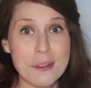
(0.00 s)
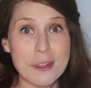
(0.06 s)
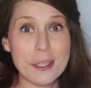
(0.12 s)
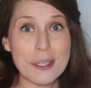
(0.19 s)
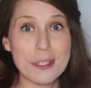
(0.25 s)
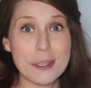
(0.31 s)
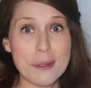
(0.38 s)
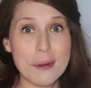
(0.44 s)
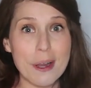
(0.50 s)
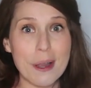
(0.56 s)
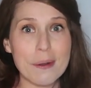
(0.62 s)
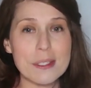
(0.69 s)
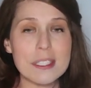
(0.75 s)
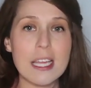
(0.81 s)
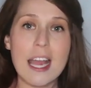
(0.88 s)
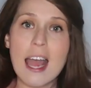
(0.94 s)
the
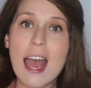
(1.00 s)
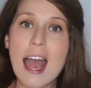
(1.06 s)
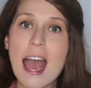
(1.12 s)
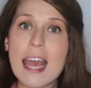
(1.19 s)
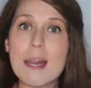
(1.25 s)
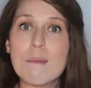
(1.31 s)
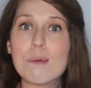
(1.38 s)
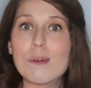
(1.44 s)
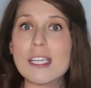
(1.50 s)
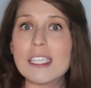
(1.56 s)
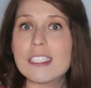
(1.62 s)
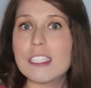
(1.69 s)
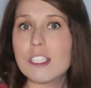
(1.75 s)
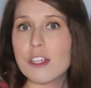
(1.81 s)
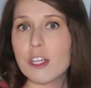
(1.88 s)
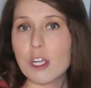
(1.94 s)
glucose, and it brings
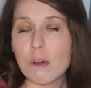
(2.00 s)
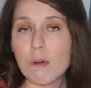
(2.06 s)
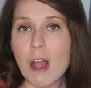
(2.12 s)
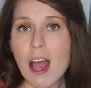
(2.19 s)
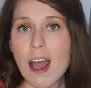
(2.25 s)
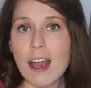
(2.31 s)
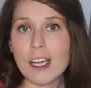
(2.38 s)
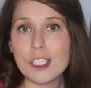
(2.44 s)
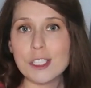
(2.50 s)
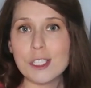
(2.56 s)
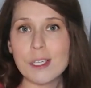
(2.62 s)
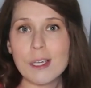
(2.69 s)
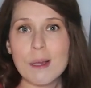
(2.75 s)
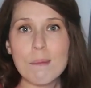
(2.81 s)
it to the garage.